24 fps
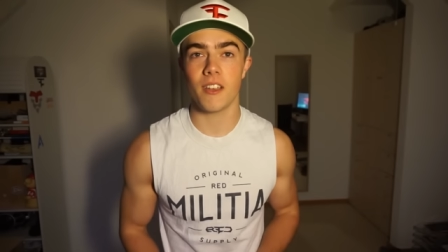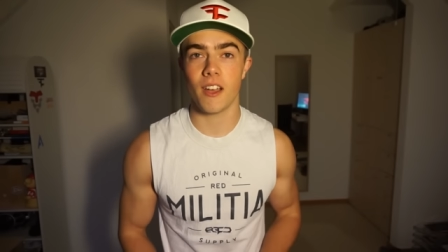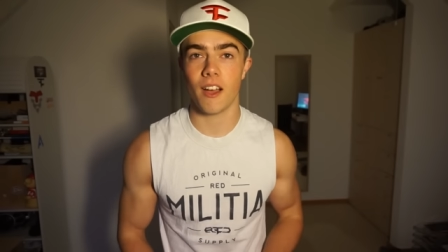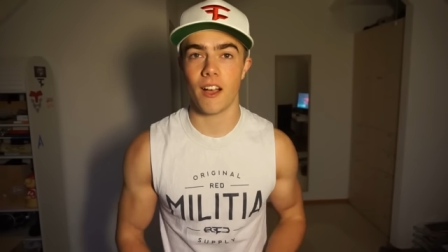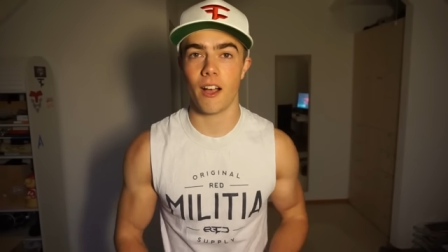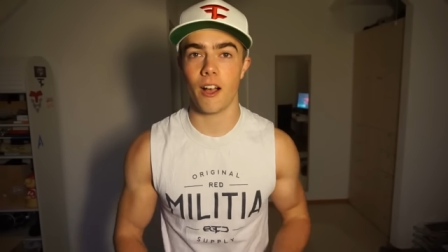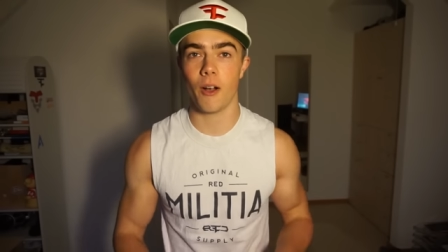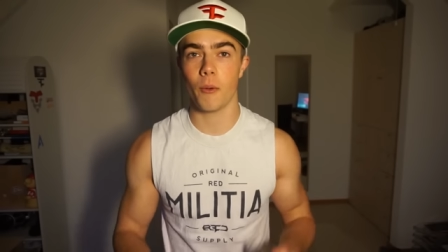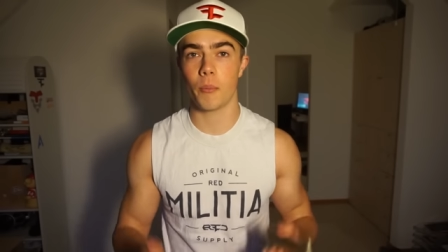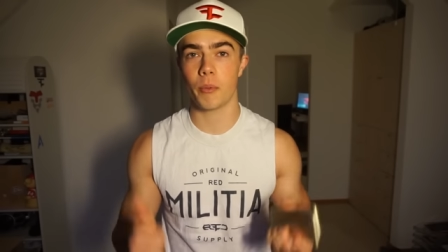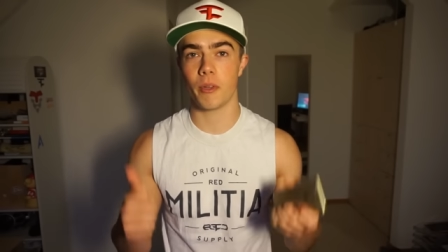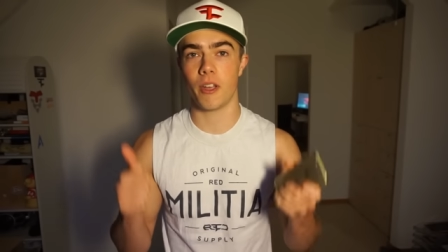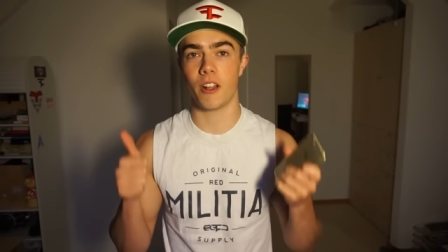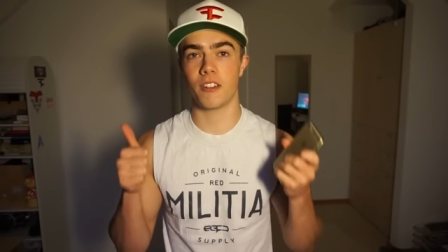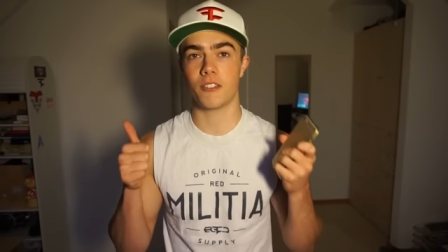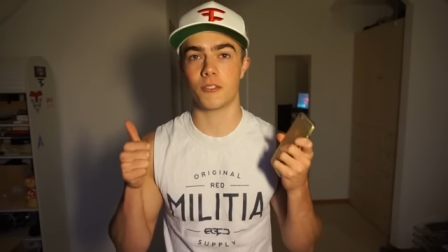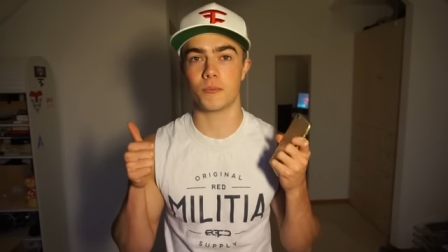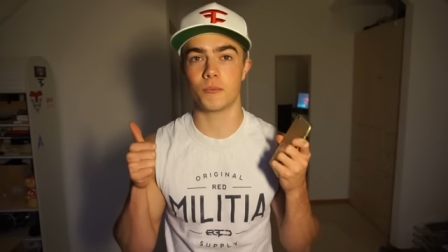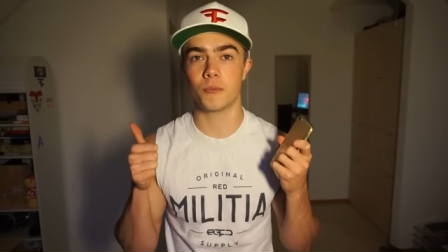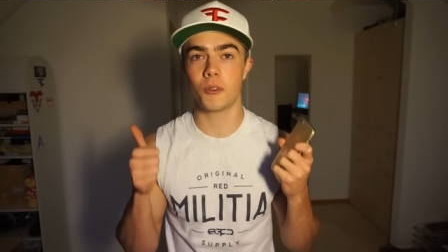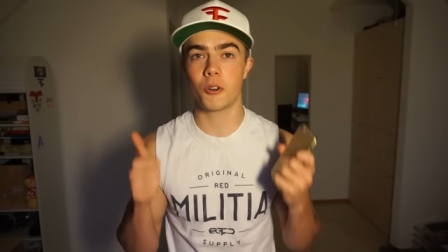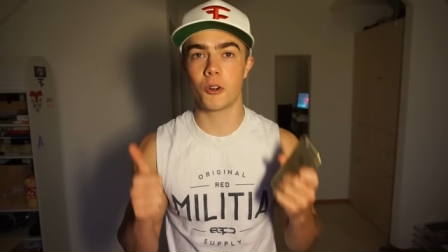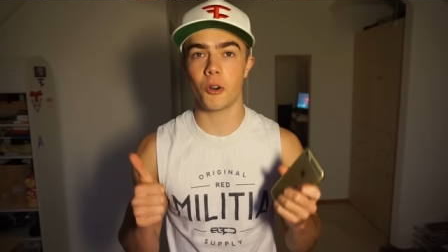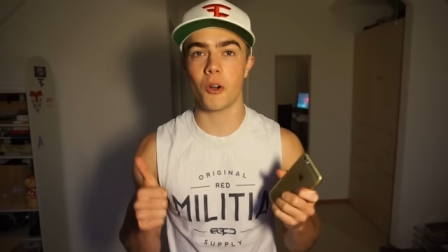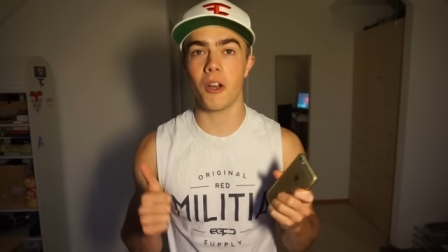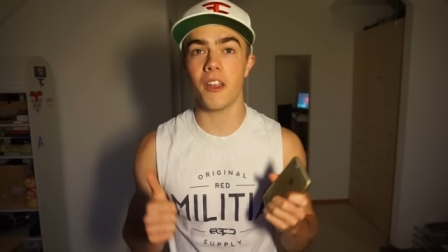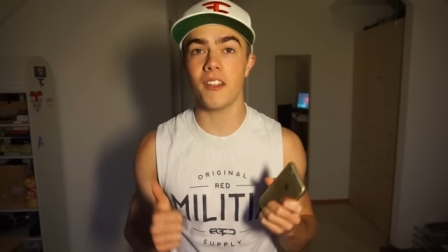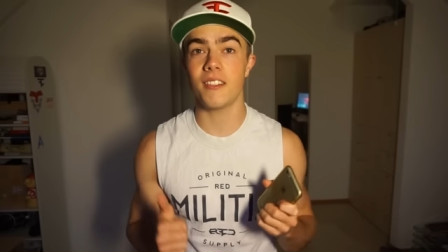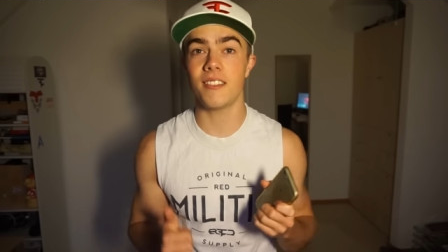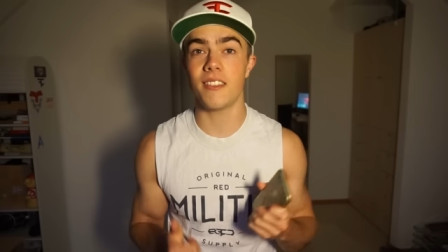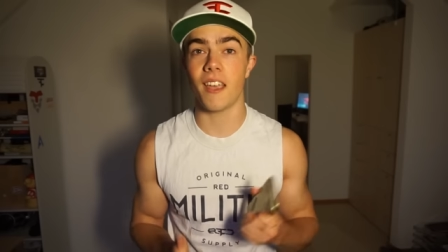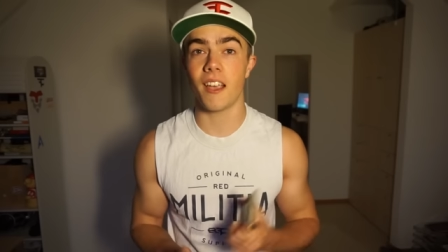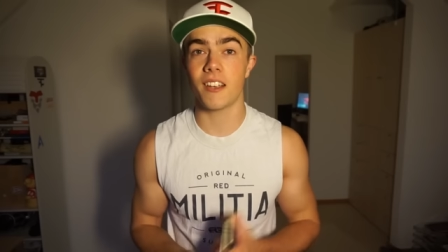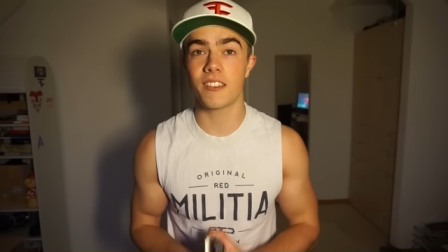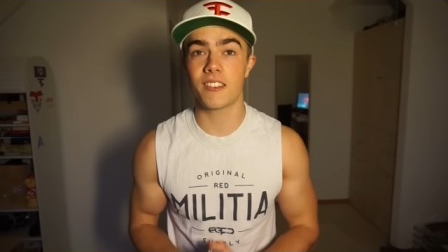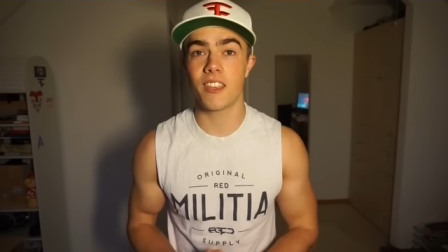I hope you had some
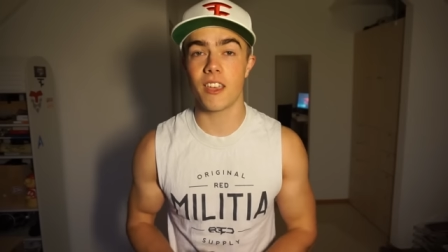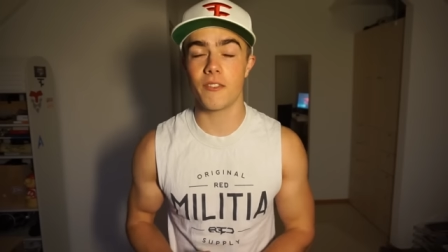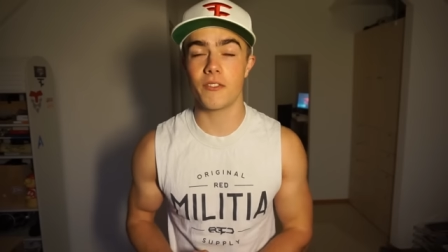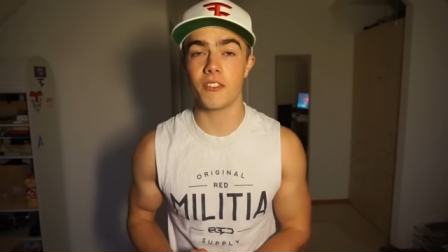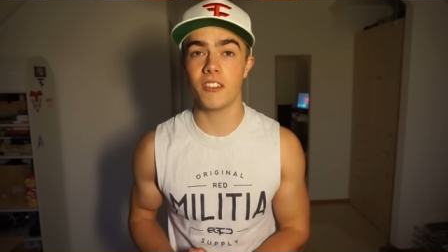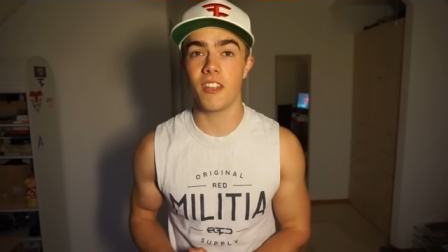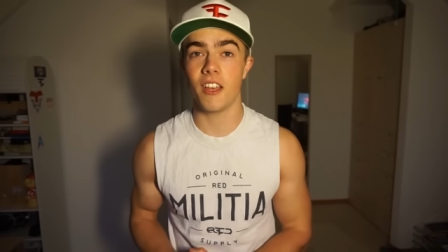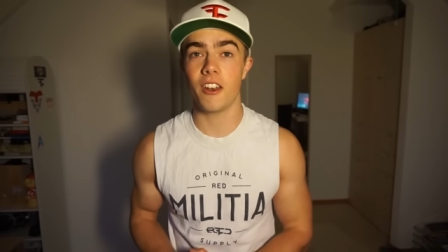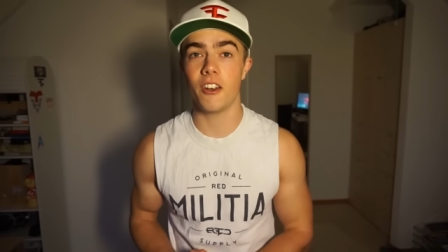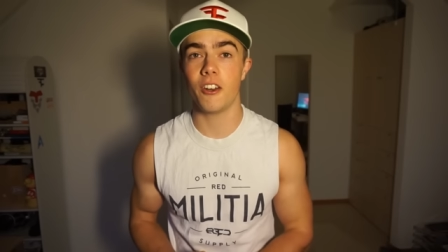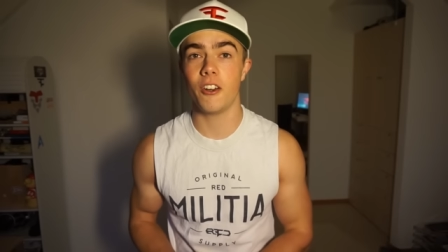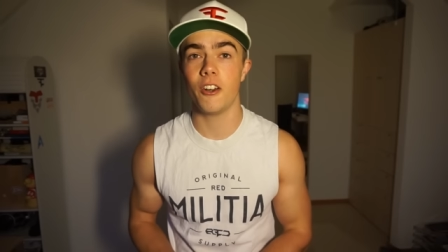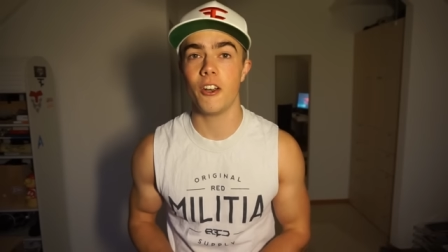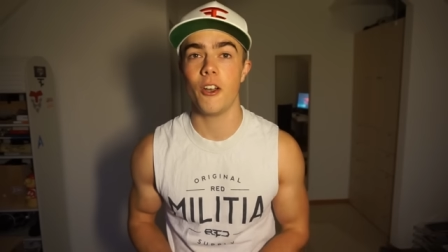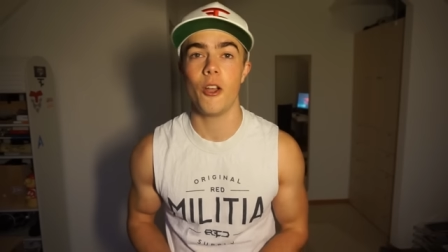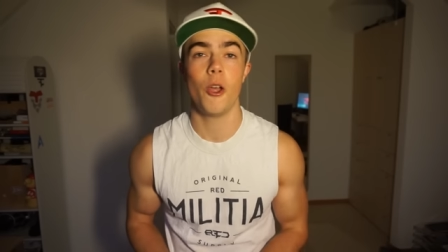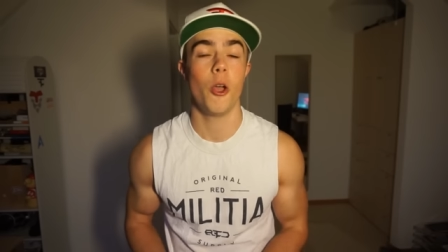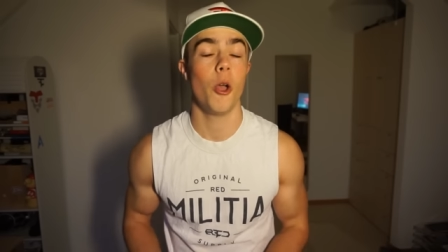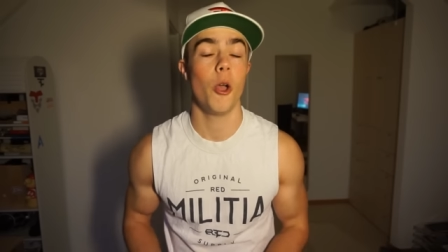great Thanksgiving dinner.